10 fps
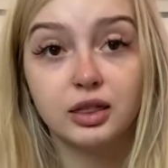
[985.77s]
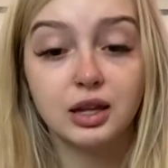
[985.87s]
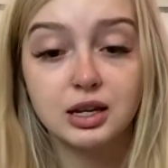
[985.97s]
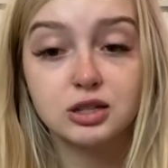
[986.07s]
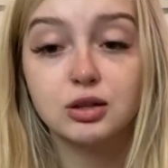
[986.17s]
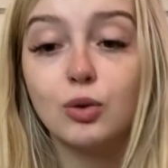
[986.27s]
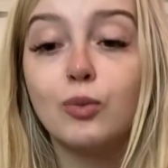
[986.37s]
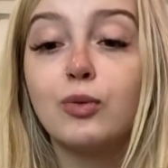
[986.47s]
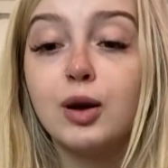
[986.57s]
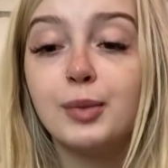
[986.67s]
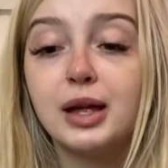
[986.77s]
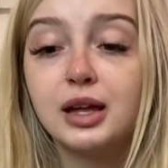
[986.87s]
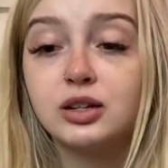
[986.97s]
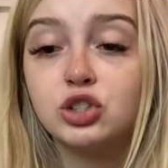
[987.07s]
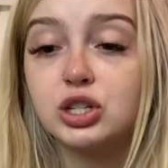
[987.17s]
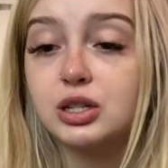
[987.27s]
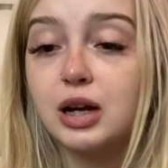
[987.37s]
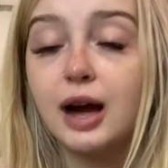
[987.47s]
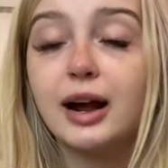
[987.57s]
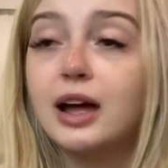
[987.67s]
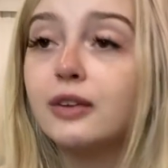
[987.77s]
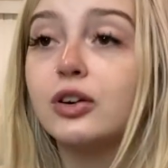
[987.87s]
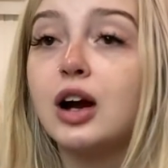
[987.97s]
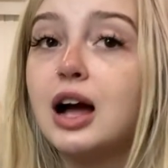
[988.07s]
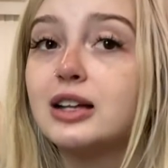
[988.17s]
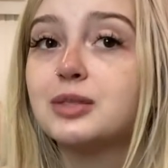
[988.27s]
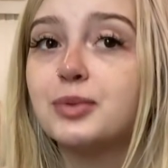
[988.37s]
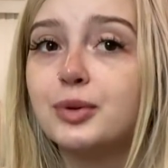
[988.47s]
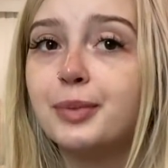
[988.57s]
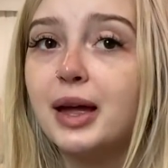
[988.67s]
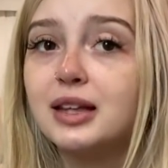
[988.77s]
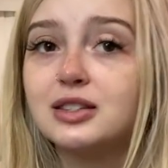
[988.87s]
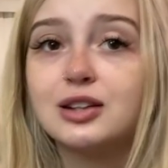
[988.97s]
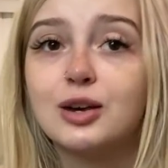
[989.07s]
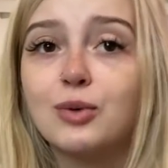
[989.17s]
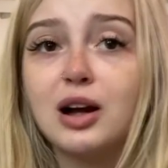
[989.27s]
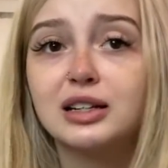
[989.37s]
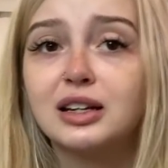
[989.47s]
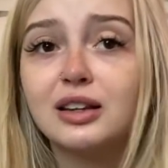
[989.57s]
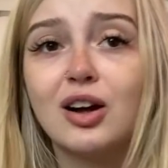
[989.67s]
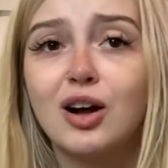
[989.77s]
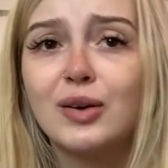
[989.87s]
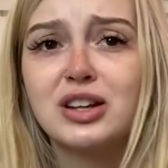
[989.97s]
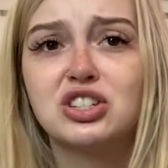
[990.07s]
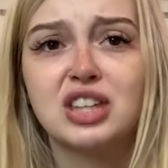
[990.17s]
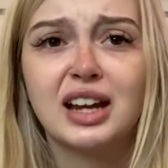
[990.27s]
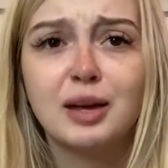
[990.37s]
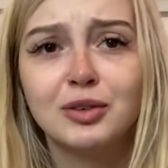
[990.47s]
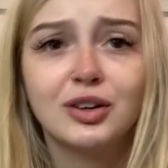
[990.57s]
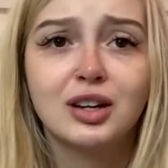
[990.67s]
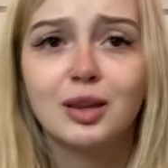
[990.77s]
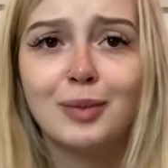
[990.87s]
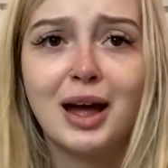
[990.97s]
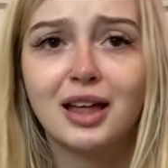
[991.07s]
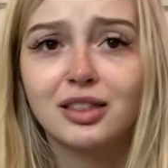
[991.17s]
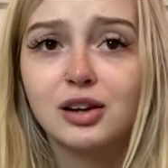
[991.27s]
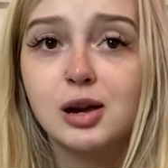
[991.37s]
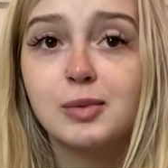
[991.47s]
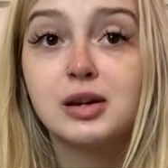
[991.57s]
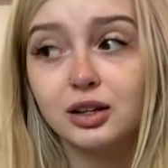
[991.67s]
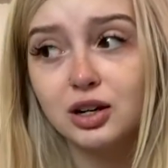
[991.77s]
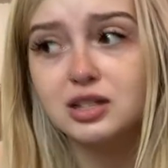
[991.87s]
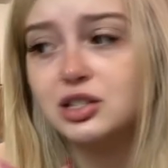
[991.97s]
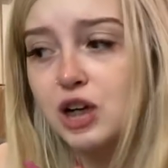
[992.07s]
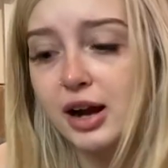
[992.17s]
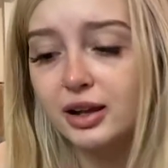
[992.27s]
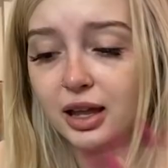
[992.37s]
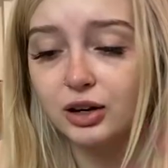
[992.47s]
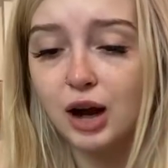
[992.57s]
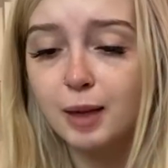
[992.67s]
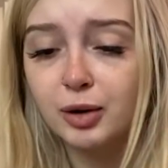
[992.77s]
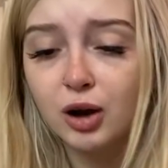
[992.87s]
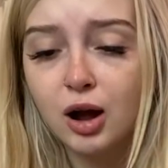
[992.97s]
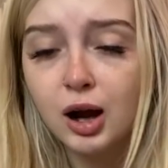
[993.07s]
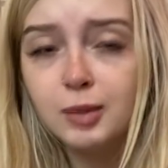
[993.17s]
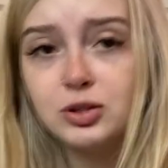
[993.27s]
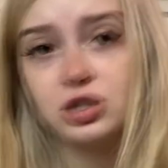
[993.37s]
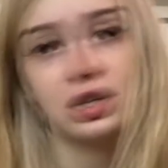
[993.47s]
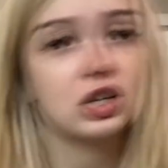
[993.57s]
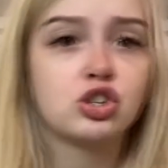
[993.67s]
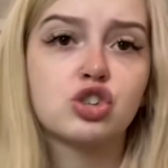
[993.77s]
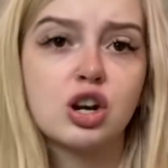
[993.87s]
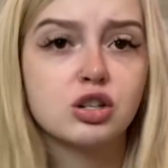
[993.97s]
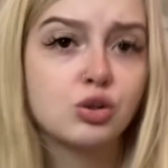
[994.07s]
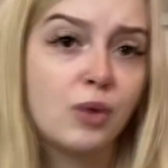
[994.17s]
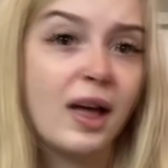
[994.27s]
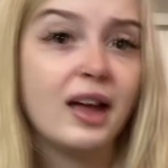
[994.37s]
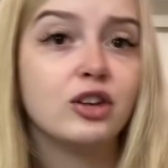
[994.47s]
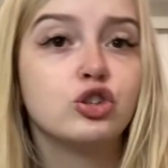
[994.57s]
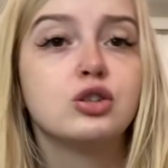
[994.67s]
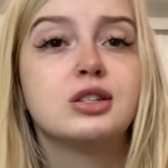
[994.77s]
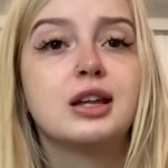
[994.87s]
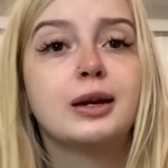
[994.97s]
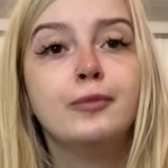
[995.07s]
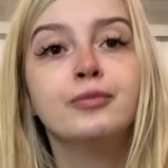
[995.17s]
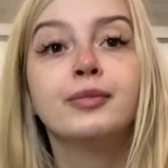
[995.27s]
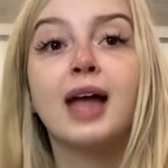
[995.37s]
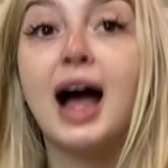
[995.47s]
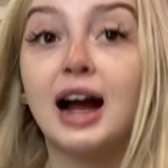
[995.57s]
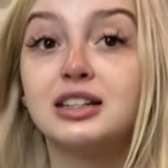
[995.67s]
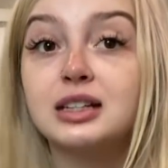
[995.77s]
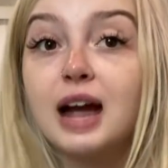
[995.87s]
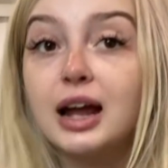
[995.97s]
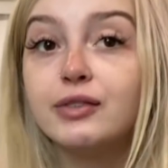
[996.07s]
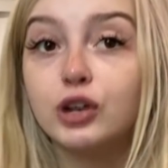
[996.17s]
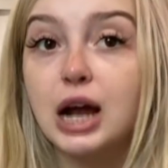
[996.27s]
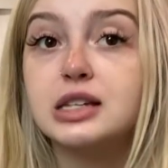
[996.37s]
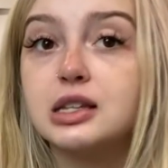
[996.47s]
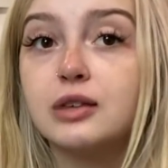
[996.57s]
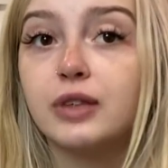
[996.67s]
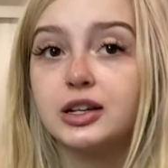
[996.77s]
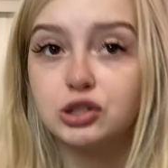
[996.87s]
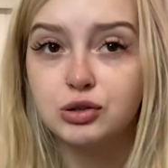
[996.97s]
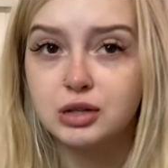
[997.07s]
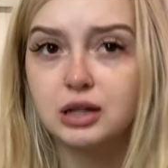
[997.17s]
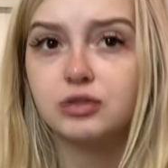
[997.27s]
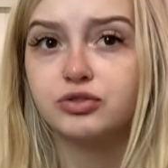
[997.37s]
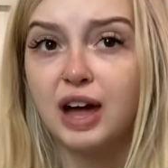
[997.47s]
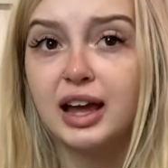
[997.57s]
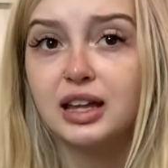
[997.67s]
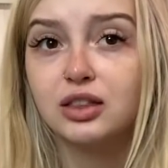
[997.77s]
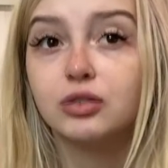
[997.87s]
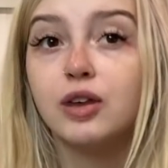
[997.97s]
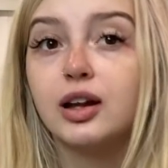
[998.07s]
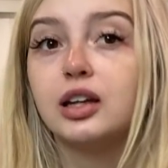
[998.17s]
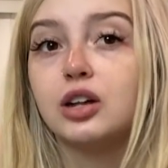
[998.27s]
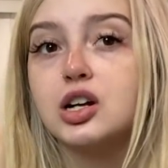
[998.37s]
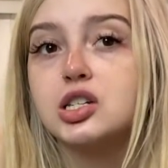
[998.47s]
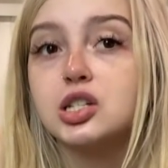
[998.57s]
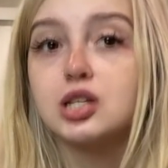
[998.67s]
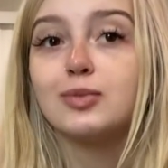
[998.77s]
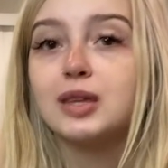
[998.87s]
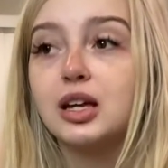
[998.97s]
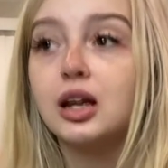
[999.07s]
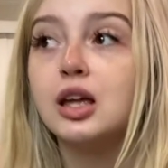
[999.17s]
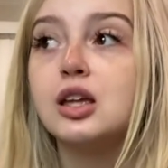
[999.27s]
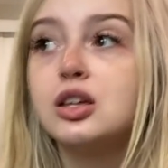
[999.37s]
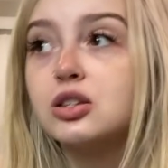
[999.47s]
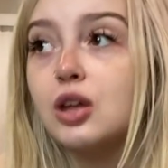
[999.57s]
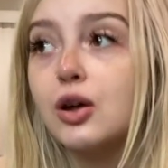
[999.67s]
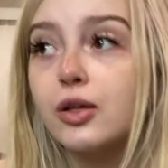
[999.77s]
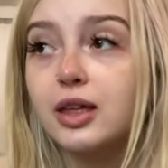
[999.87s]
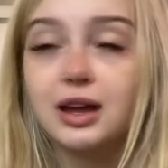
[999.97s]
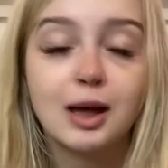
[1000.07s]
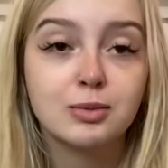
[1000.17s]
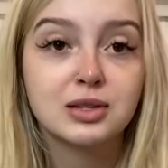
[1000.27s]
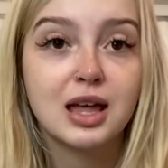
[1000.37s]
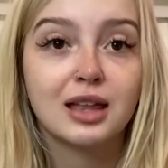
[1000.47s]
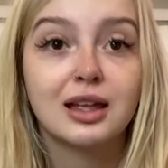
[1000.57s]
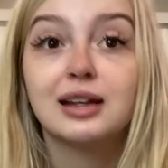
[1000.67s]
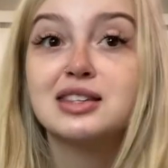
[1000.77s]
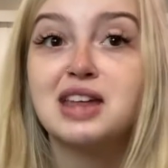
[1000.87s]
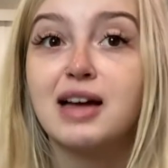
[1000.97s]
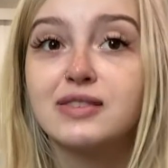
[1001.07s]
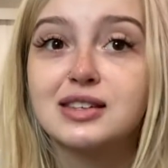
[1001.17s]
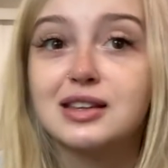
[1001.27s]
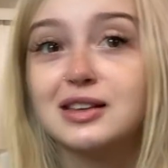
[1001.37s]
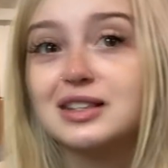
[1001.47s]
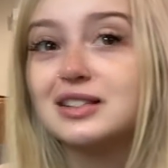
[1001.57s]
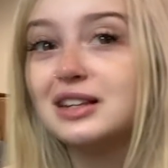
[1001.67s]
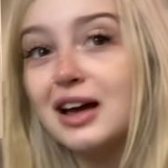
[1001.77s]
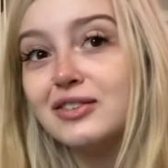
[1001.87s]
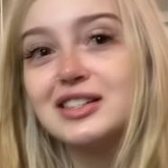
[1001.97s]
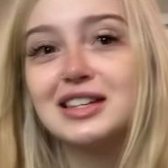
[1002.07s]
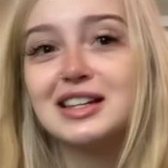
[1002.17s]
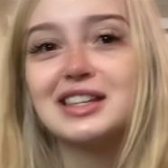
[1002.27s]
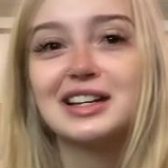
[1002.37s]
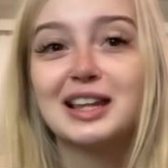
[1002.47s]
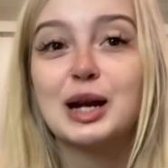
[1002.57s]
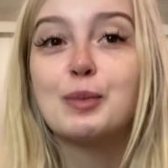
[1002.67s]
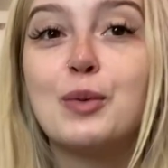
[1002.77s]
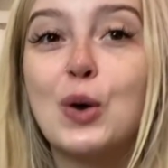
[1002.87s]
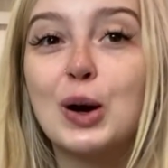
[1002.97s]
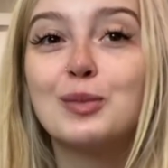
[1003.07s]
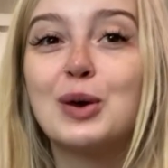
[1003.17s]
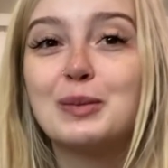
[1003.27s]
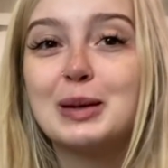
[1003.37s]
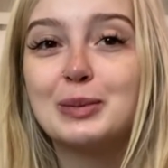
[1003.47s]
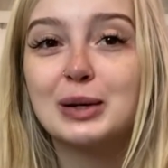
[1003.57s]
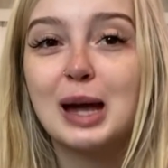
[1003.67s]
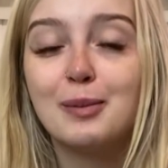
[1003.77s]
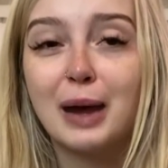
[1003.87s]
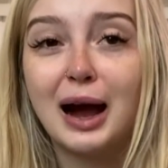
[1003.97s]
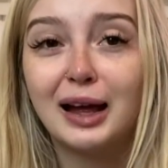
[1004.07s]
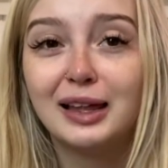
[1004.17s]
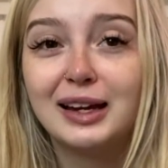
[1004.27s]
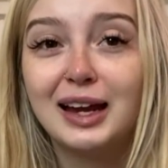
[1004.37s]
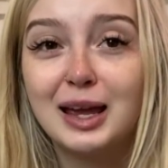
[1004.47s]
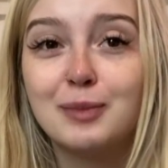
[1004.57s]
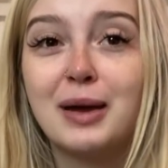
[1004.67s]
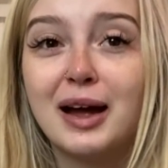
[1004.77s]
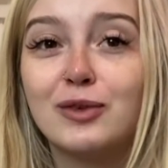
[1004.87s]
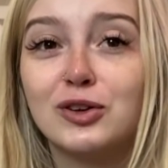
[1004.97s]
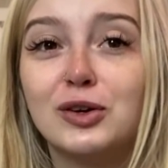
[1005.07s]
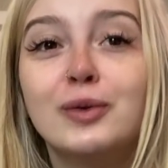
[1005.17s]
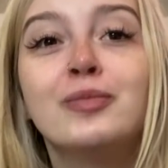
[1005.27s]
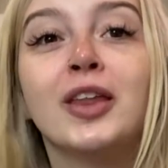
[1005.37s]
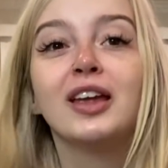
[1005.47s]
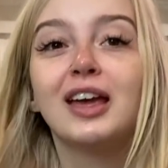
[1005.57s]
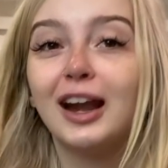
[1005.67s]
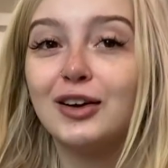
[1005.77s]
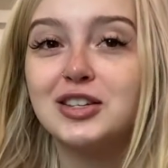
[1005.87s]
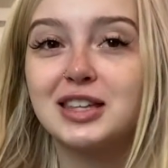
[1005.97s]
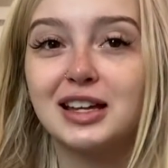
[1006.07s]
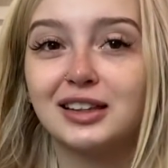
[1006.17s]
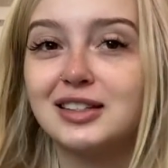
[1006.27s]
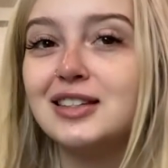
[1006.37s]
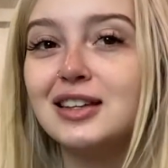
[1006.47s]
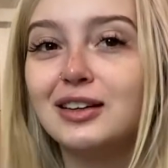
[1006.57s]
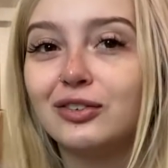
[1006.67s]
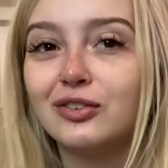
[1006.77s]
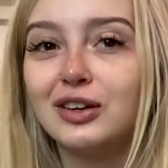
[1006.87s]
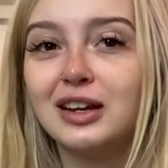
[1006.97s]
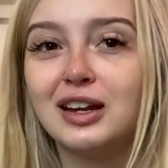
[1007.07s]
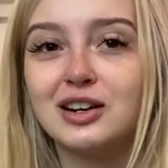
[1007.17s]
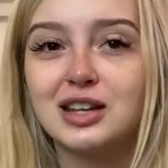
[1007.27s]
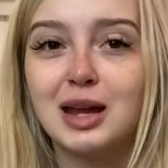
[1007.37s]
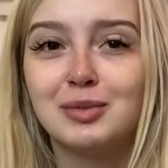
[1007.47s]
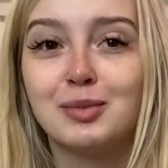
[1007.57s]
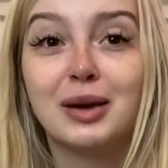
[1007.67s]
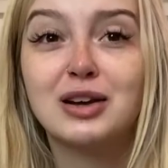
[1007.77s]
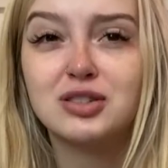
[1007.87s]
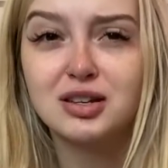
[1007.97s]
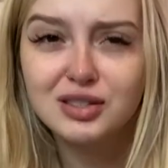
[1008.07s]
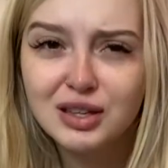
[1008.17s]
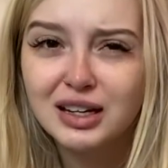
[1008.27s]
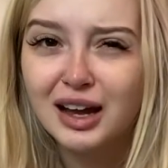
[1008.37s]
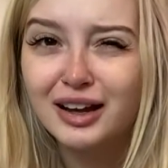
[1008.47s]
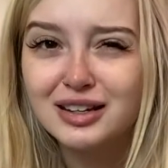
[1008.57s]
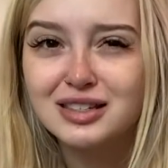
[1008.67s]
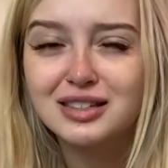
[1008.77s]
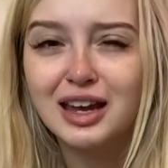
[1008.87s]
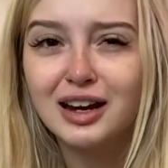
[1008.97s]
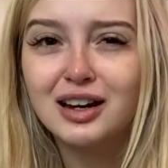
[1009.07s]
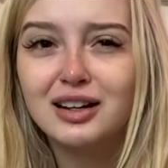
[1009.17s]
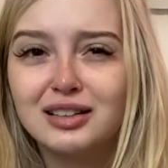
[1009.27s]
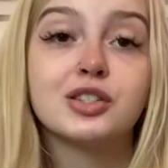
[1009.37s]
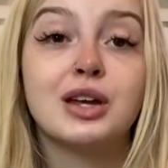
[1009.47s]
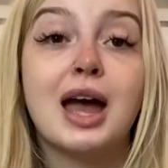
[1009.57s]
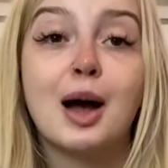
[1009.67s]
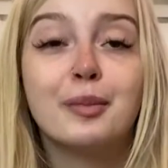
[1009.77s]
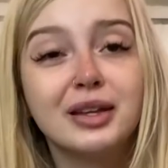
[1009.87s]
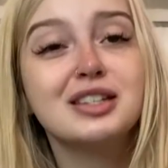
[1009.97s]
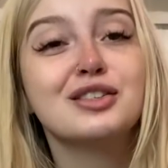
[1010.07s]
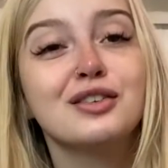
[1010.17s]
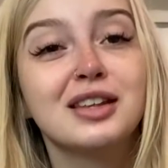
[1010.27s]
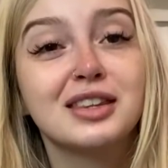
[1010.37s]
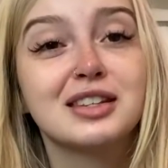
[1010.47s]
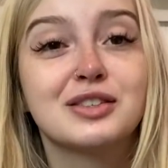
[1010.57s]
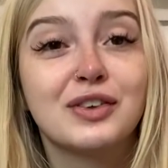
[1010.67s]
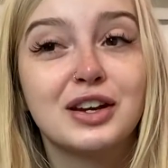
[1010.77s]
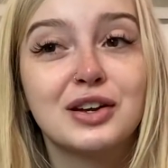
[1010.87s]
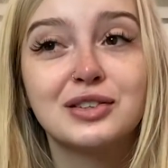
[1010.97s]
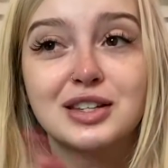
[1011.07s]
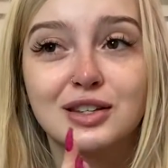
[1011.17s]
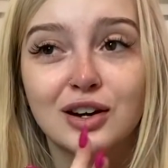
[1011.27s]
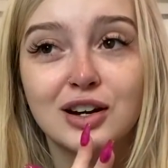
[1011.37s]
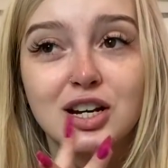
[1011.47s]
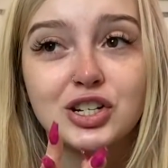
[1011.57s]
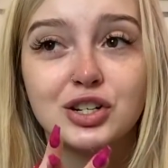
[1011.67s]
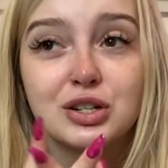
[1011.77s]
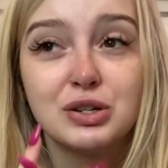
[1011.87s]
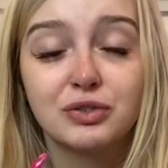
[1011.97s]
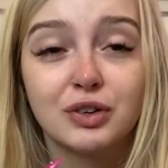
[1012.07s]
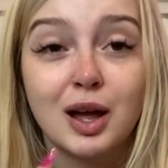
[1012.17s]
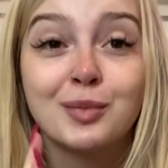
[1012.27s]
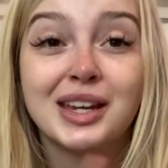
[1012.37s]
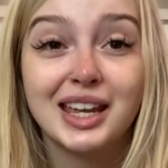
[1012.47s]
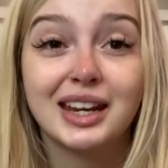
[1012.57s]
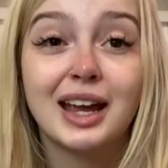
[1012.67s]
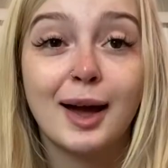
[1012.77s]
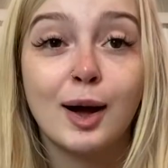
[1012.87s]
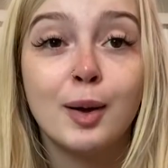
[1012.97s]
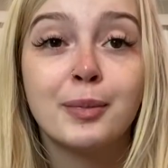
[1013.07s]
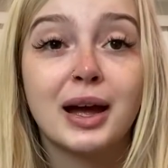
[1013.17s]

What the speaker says: This woman just got out of her hospital bed and started walking down the hallway. She's like, I'm going to the bathroom. The nurse tried to like grab her arm and she like jerked away, and she was like acting kind of aggressive, like she was gonna fight the fucking nurse or something. So they kept saying like, staff assist, and like more and more people kept piling in my room. And I was like, this is like free entertainment, but I was also like kind of scared. So yeah, please don't let this video discourage you from getting help.